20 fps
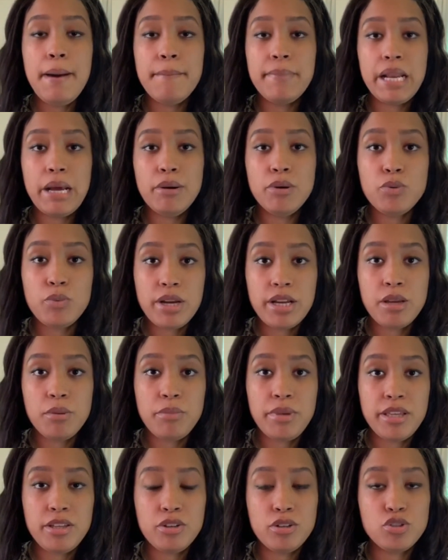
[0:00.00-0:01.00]
But I would
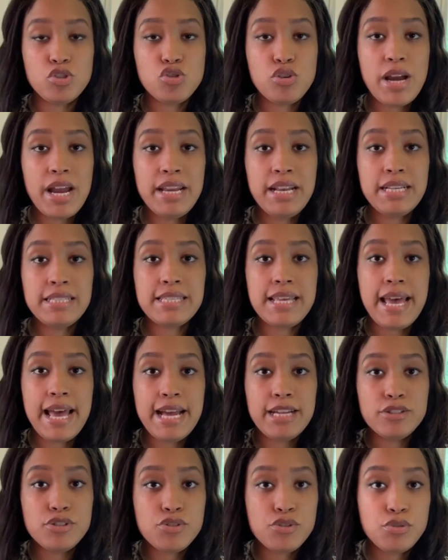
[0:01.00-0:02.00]
recommend, you know, try not to
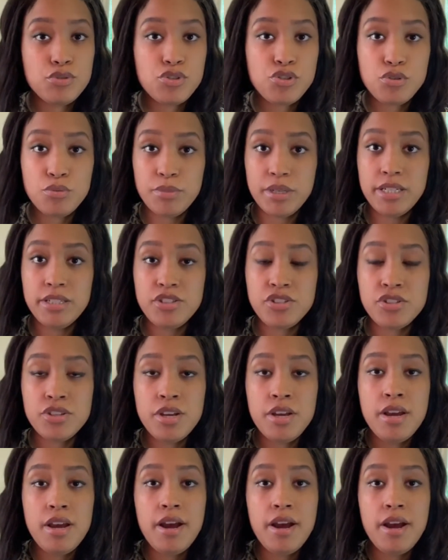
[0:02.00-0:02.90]
add too much.